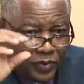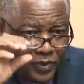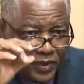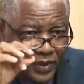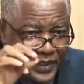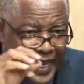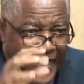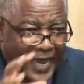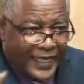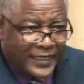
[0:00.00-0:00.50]

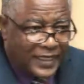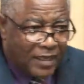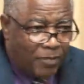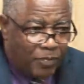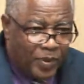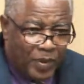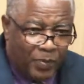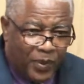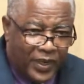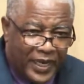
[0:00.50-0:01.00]
texting
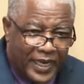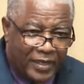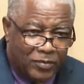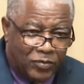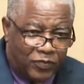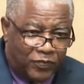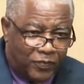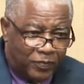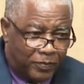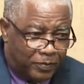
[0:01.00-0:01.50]
people
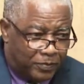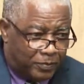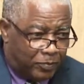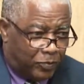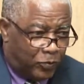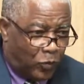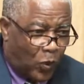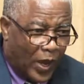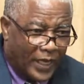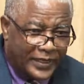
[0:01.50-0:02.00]
and
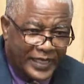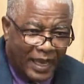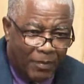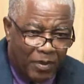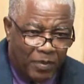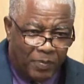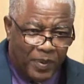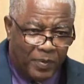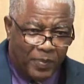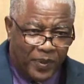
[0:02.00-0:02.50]

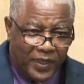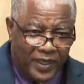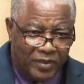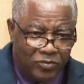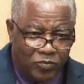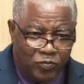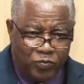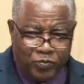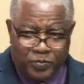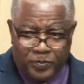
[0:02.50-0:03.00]
WhatsApping people
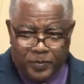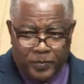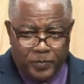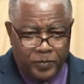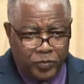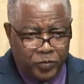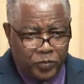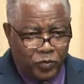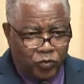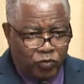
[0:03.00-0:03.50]
and
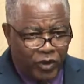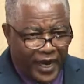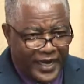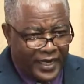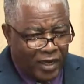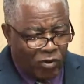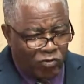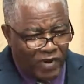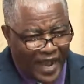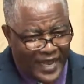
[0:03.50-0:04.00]
trying
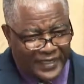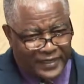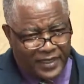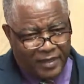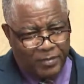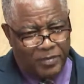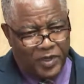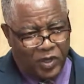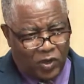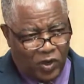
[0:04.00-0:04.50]
to harass
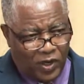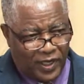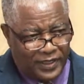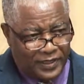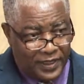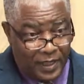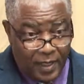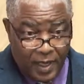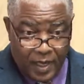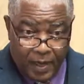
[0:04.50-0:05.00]
them
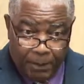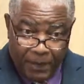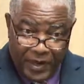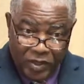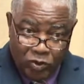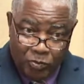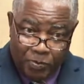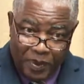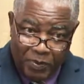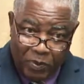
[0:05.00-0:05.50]
because
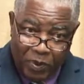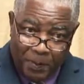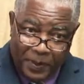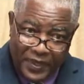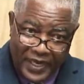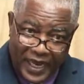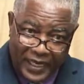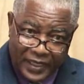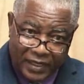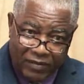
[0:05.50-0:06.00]
many people are
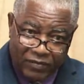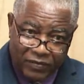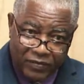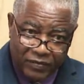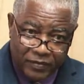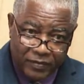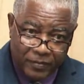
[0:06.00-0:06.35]
productive.